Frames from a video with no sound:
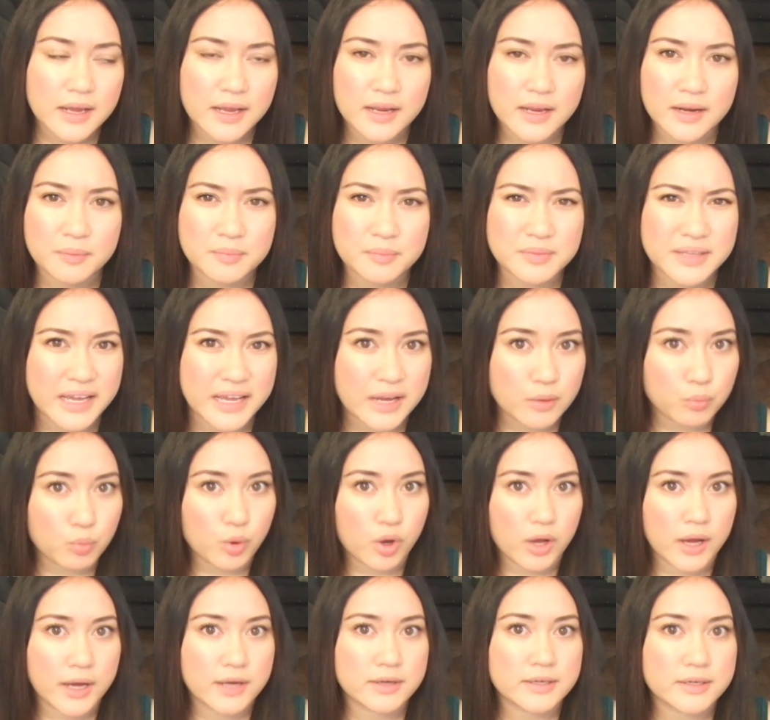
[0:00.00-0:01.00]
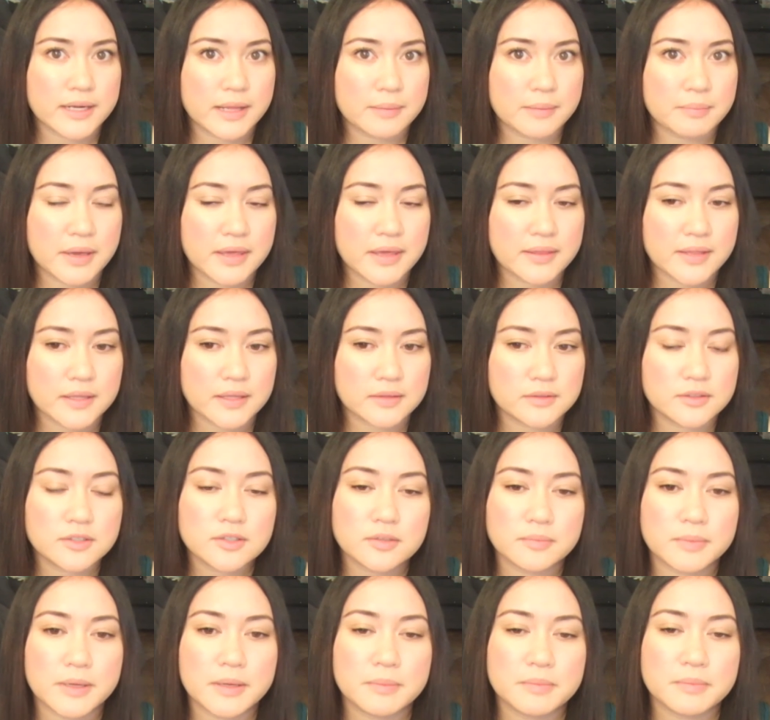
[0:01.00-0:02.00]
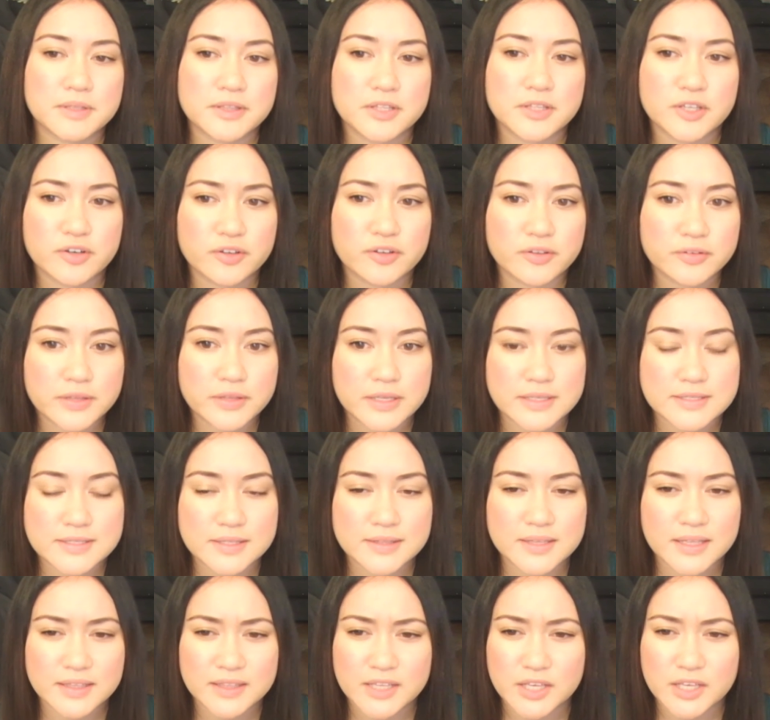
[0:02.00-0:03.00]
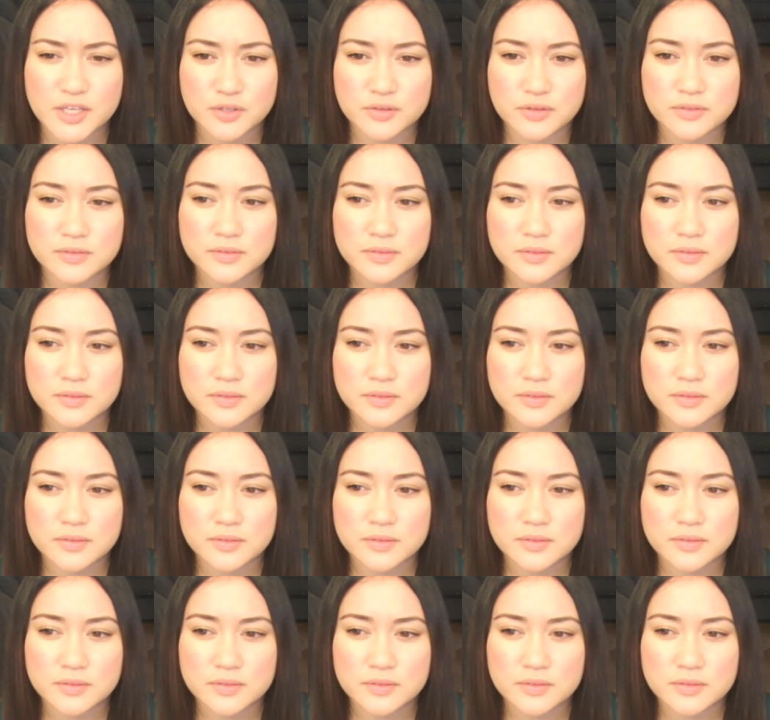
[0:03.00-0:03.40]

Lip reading: And I'm like, well, how did I pay that little bit? But they said that they